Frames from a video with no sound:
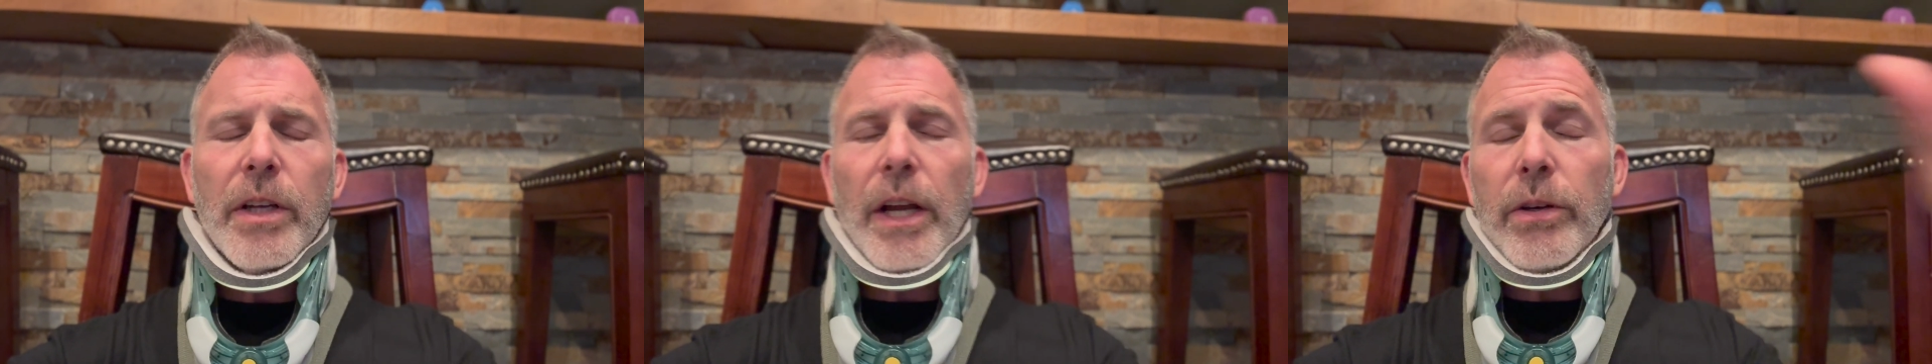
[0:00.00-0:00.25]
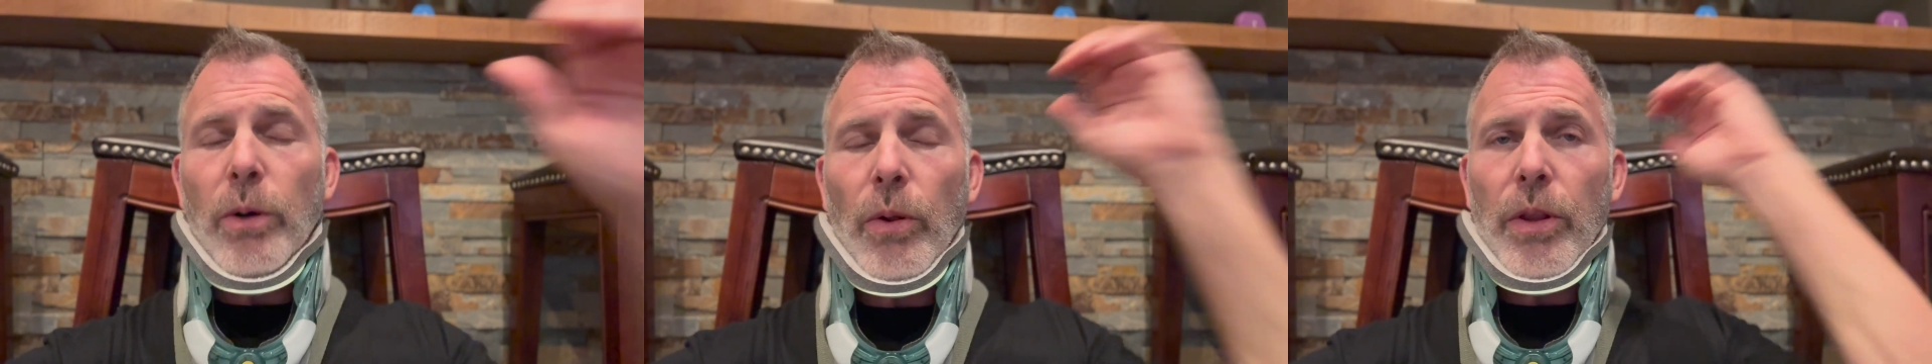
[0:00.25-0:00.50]
I
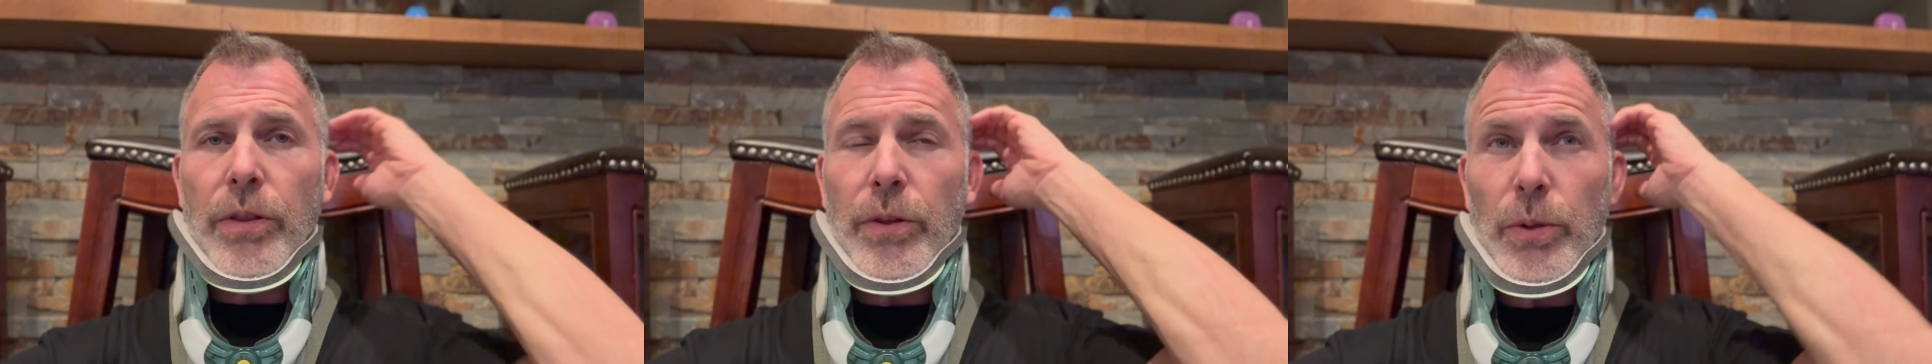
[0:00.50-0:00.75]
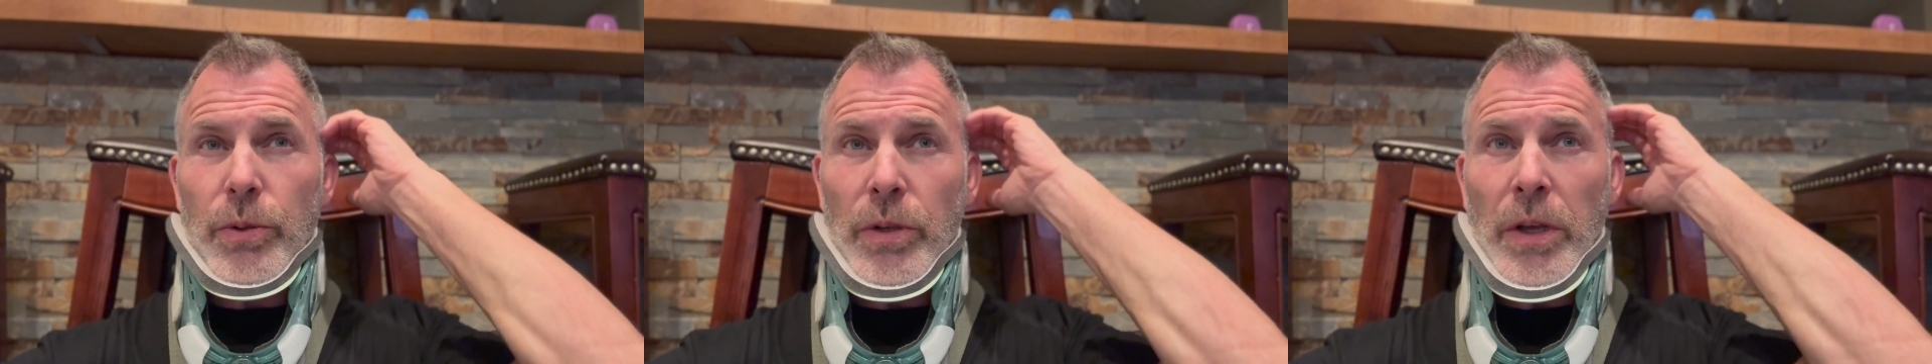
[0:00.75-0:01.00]
know that
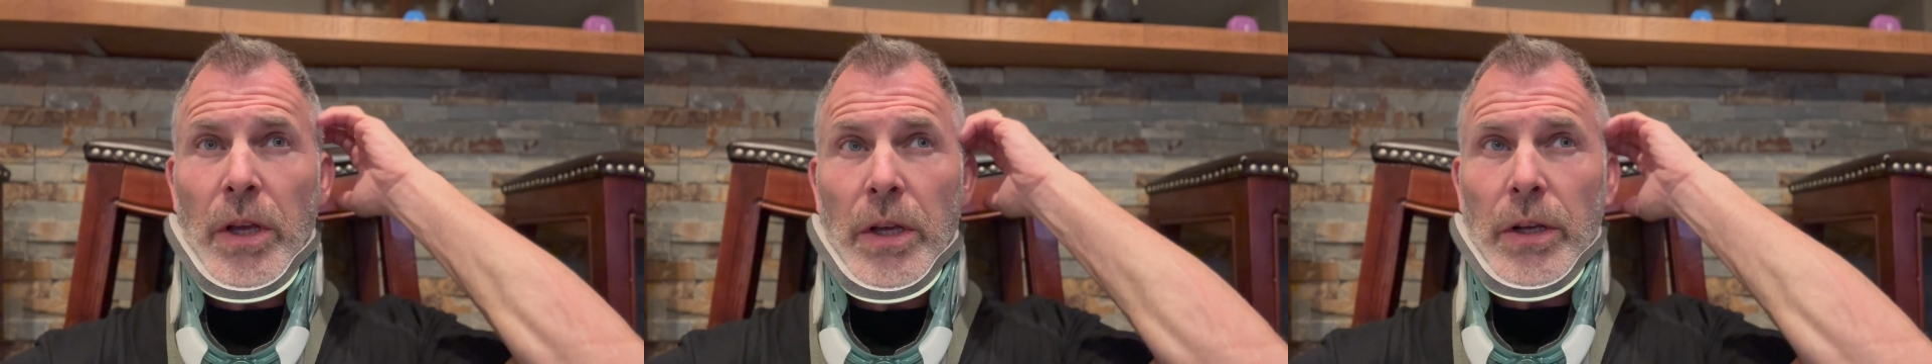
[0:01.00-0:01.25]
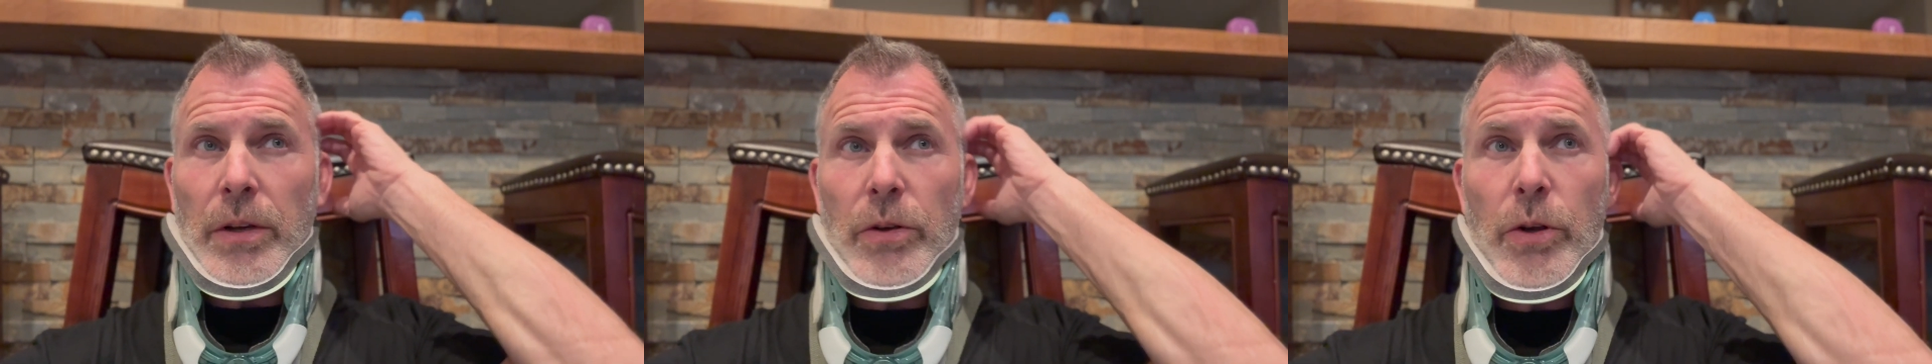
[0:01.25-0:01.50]
those
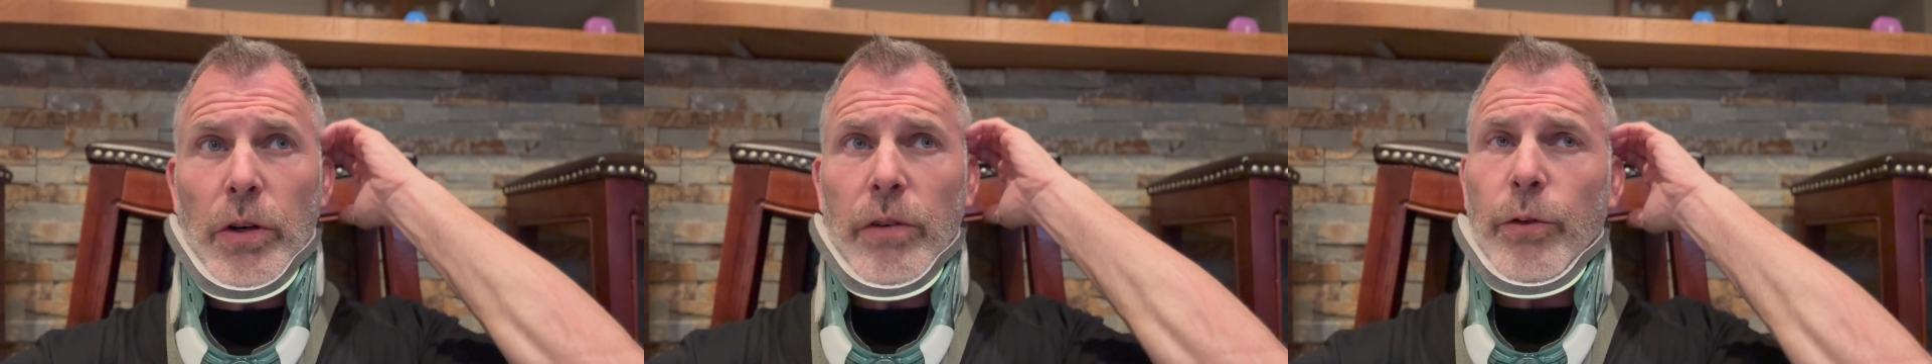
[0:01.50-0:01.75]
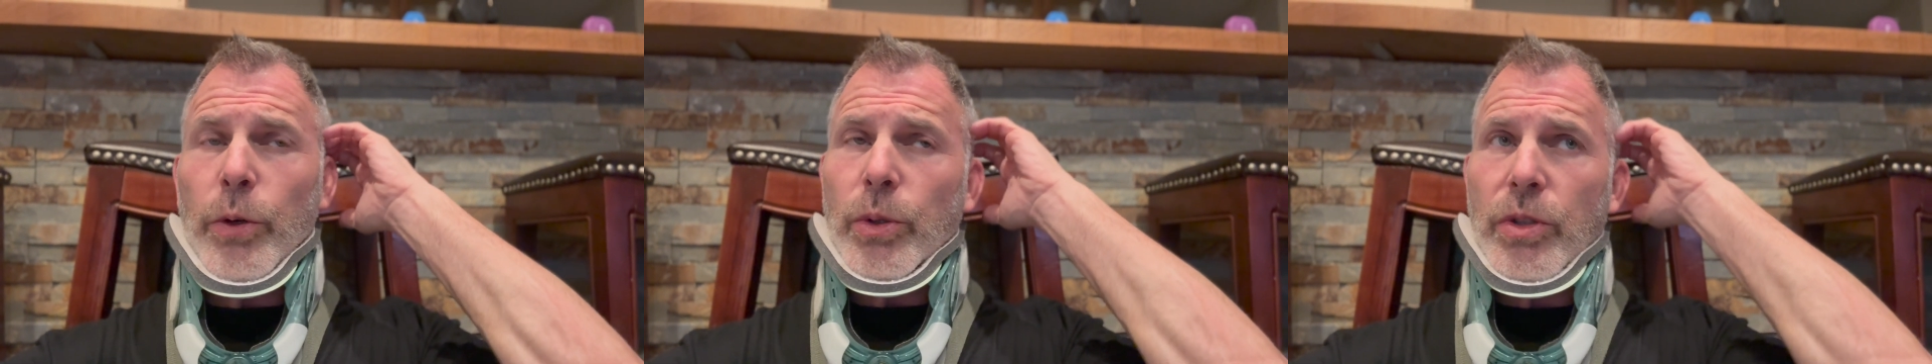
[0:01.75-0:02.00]
nerve
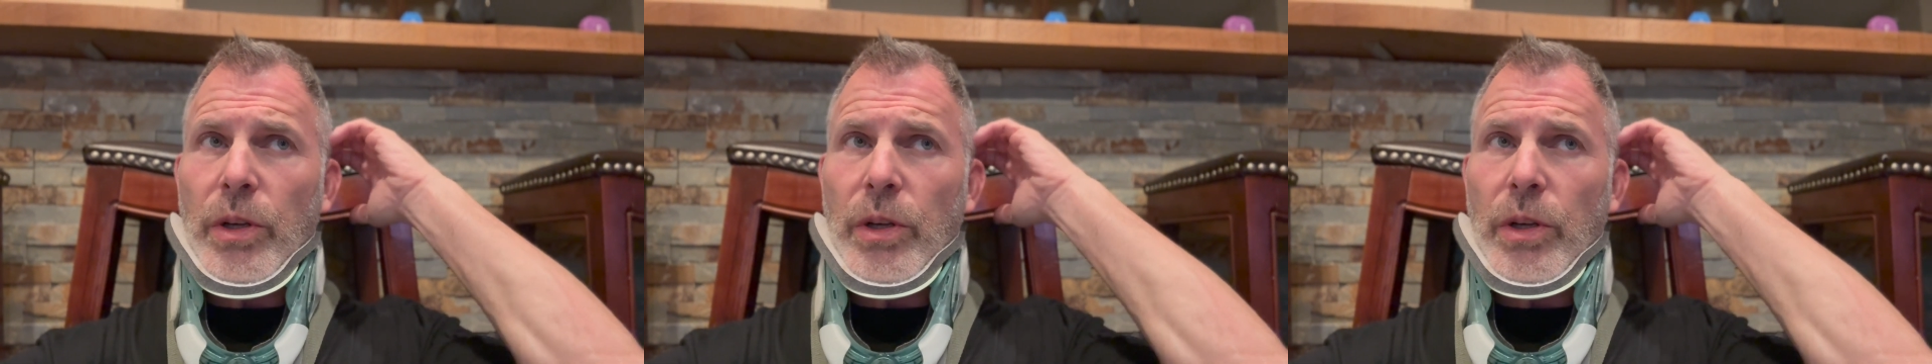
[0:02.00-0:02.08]
roots